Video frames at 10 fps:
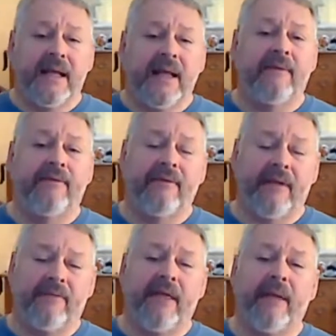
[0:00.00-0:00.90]
if
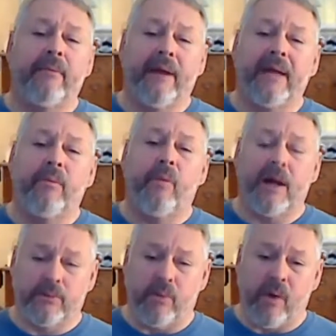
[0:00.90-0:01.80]
if they really
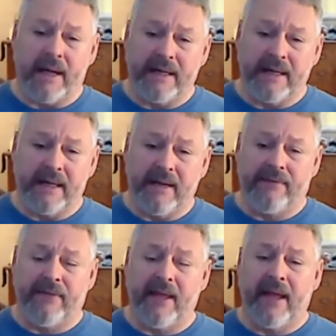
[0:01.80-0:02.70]
want one,
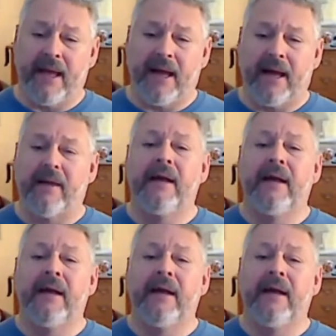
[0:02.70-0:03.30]
if they uh,